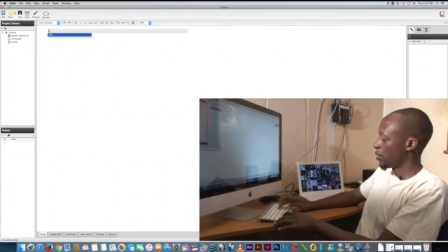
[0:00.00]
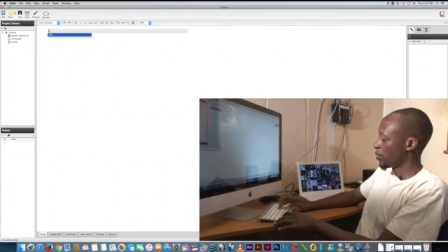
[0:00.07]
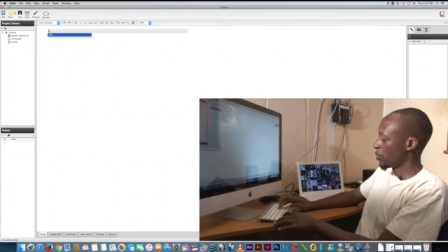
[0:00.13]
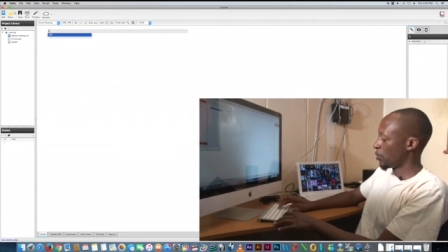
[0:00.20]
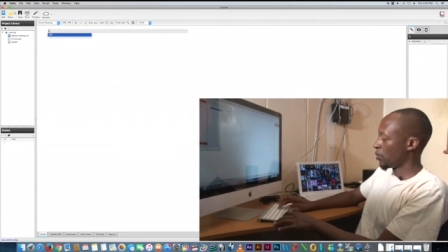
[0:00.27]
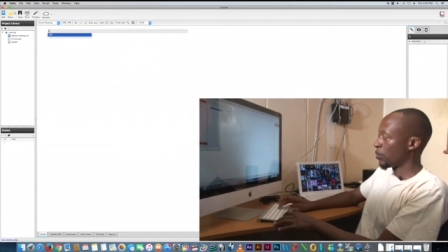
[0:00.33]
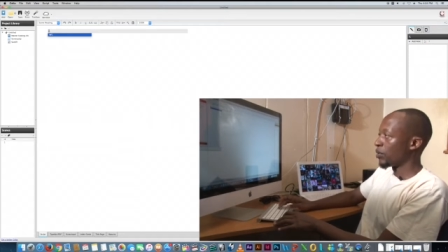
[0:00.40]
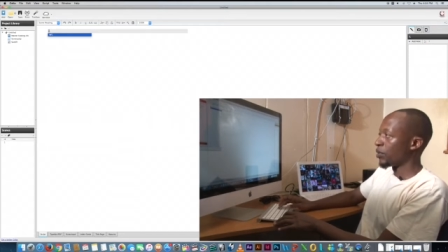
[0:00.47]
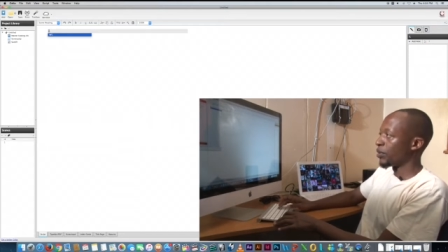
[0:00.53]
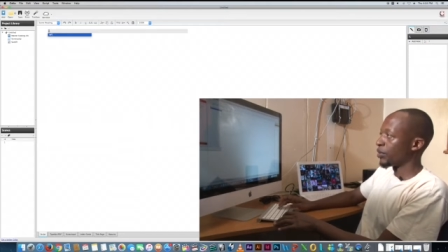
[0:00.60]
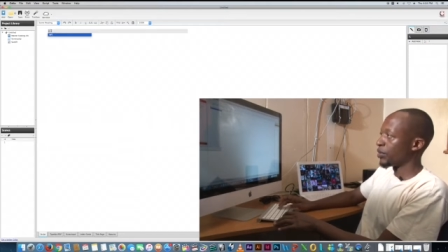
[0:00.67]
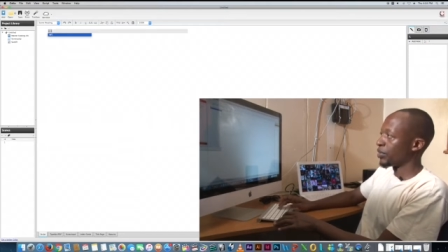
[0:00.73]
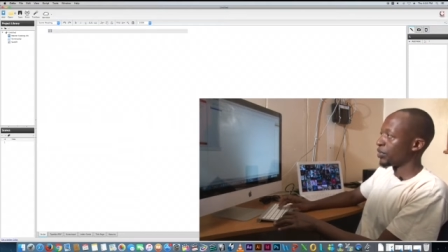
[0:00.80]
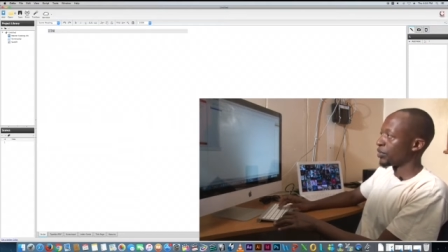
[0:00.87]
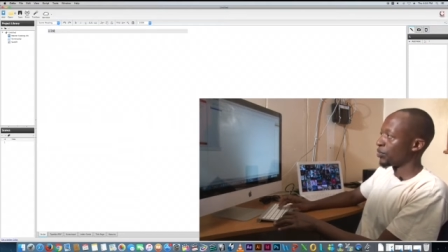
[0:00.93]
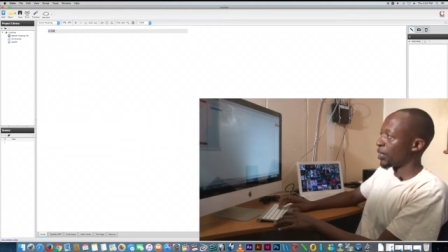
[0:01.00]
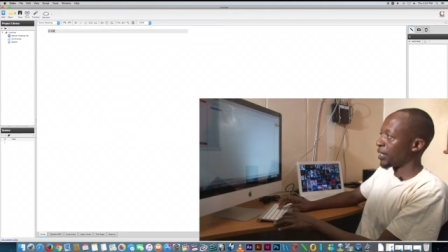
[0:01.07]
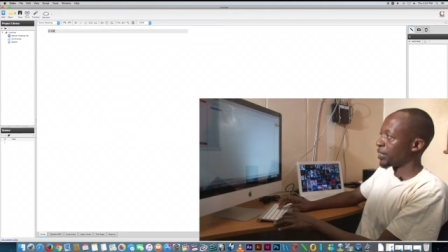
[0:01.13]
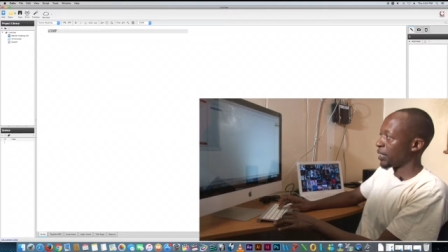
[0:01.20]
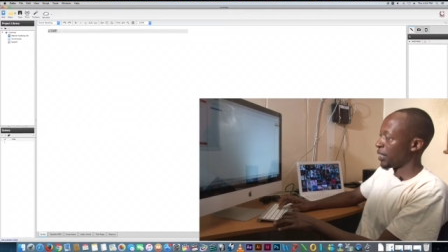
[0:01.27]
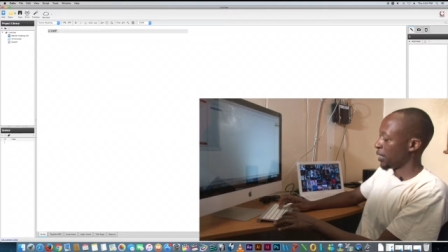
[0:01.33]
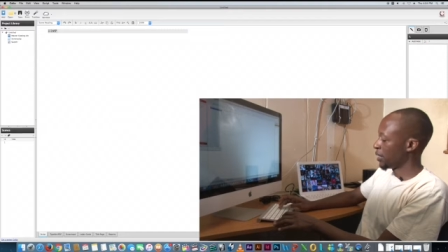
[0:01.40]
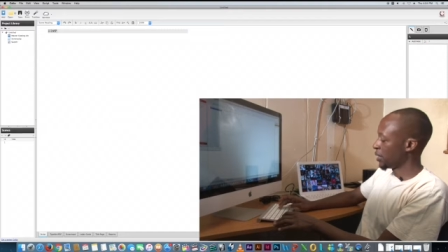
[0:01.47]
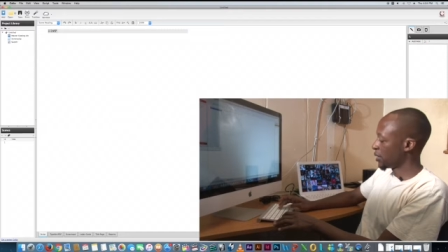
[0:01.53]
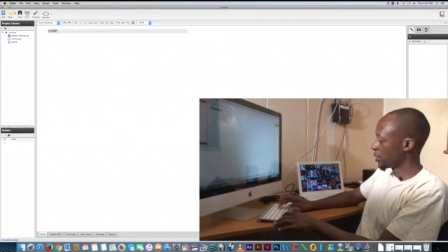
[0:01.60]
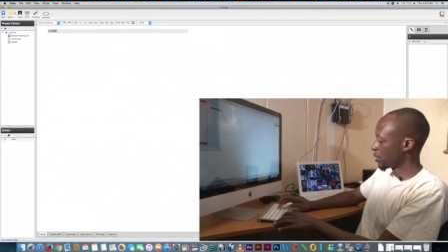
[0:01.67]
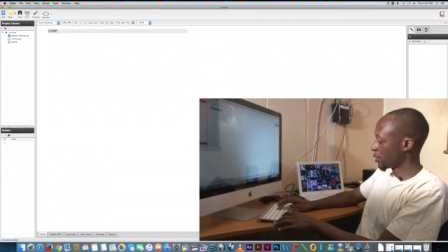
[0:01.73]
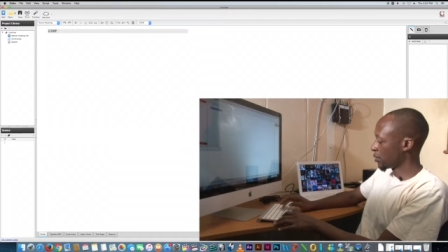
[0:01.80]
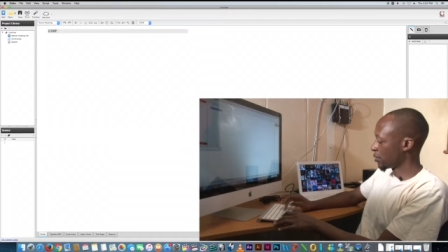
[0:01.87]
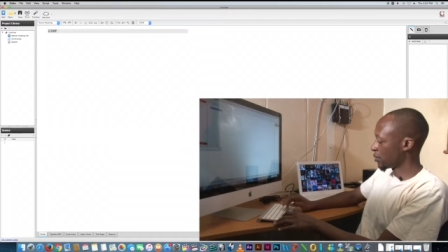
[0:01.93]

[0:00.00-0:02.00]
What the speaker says: So you just write int